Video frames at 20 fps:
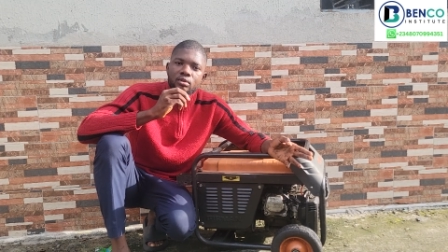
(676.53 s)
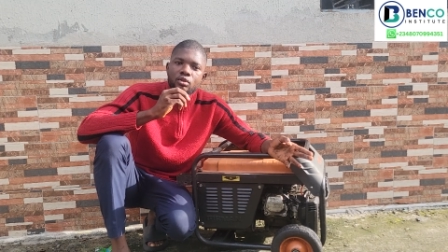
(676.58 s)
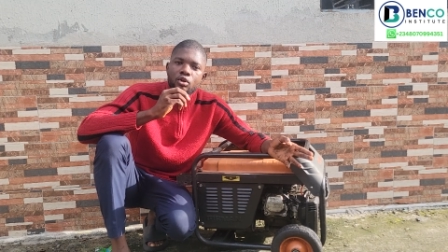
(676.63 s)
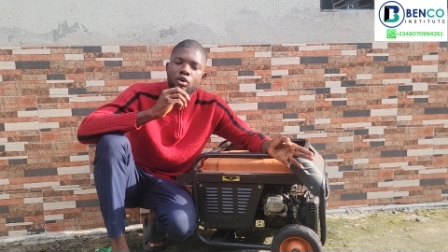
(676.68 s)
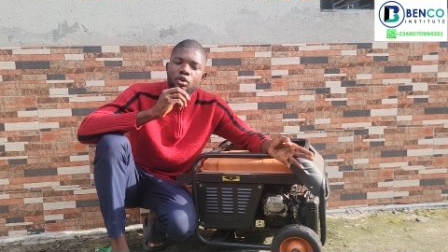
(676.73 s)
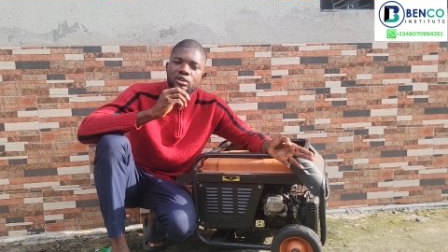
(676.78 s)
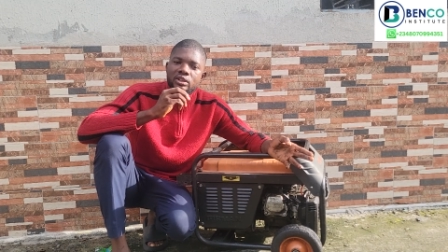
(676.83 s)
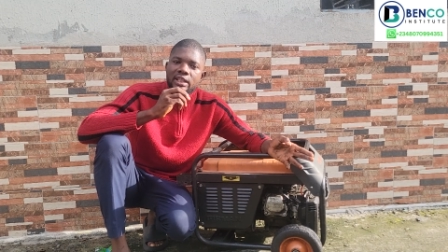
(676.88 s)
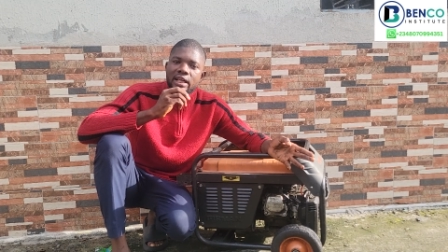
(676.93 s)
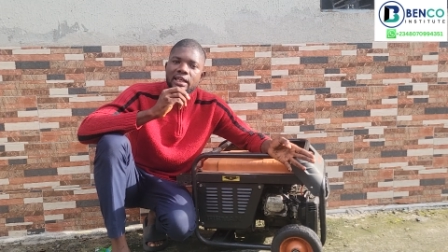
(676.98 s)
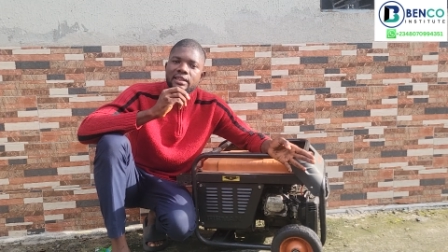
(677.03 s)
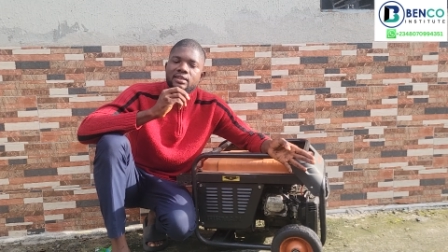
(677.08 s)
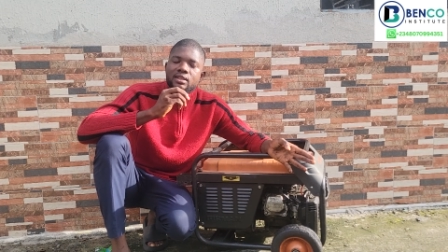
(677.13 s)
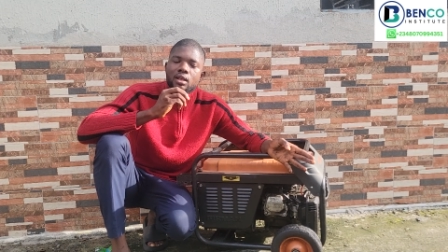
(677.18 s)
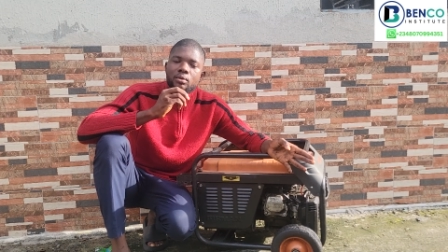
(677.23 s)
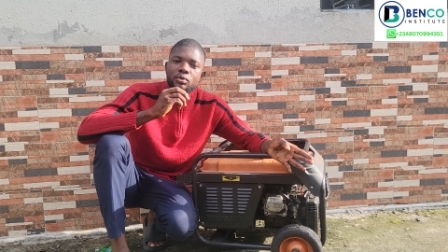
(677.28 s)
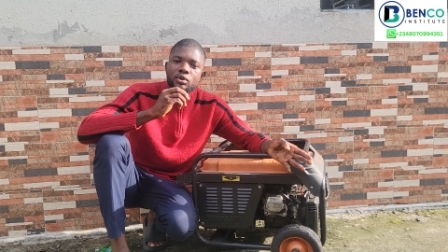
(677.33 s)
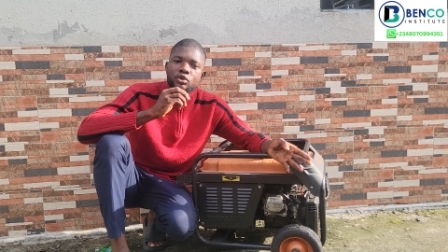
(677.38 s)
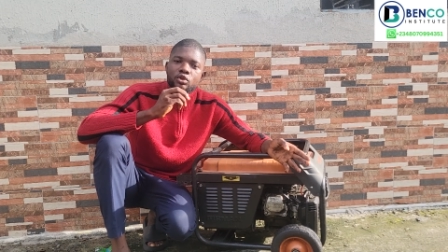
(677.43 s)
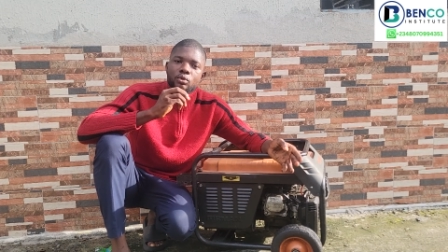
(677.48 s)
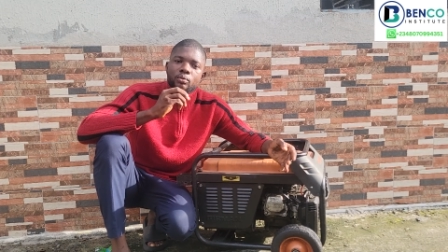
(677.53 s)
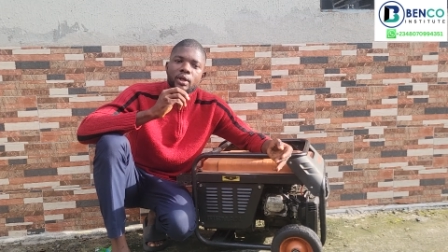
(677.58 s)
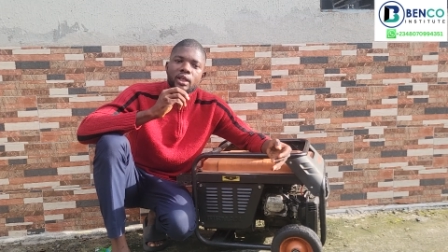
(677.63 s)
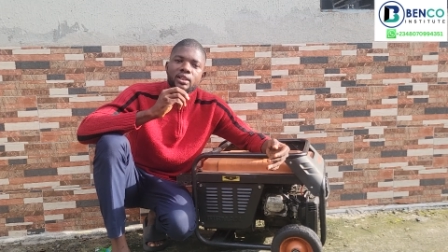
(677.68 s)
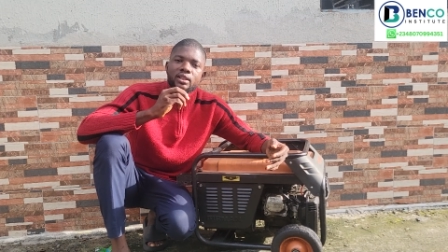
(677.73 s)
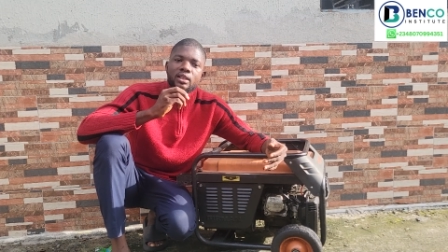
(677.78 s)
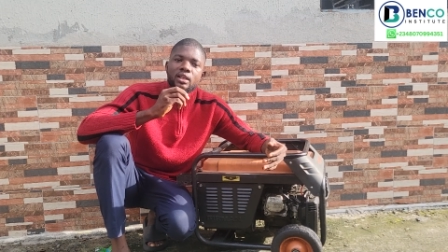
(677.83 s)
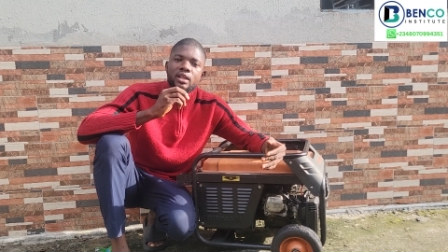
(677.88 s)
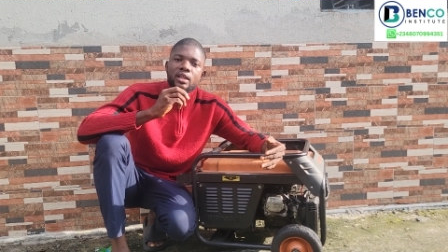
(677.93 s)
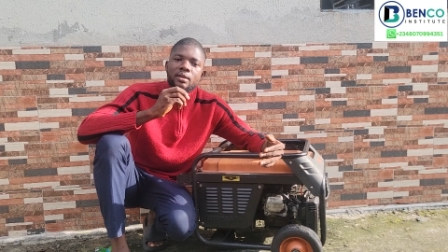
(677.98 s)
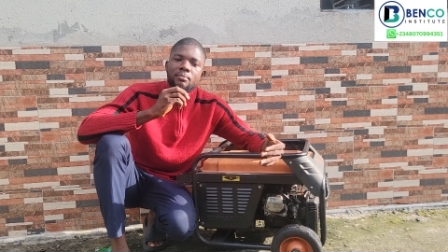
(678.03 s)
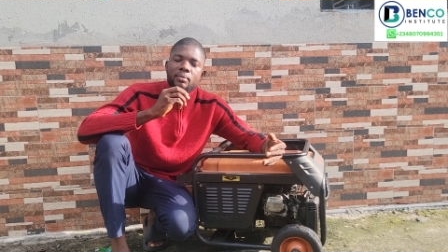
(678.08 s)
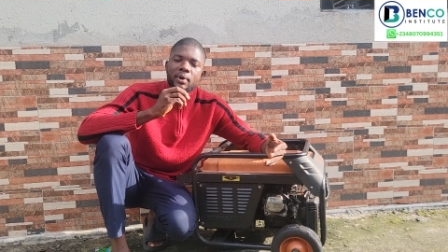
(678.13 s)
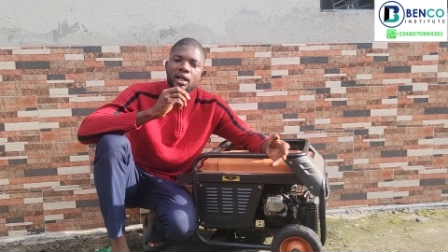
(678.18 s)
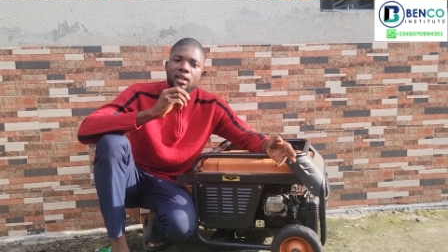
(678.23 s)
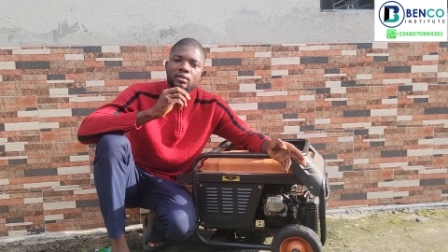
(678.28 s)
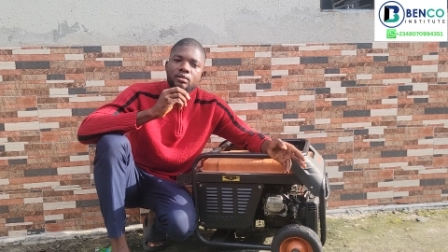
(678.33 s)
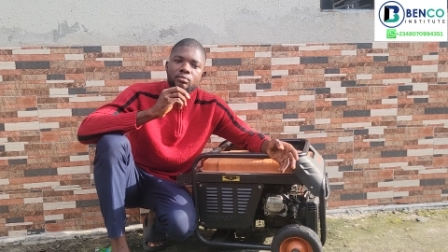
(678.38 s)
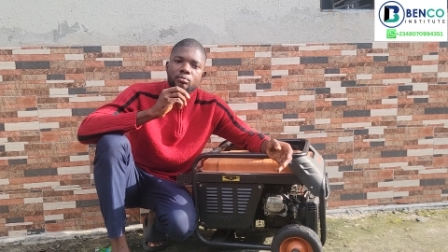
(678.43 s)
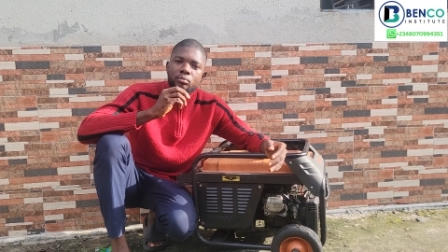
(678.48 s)
called gas carburetor by the
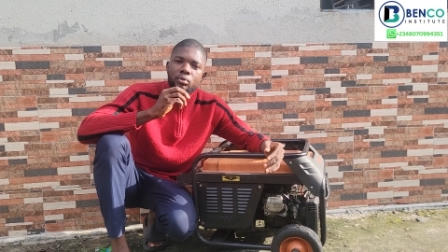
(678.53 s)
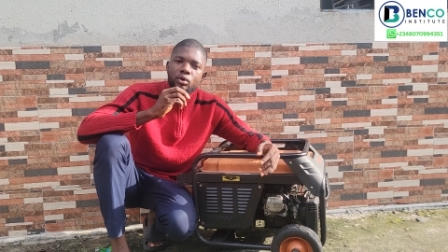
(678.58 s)
layman,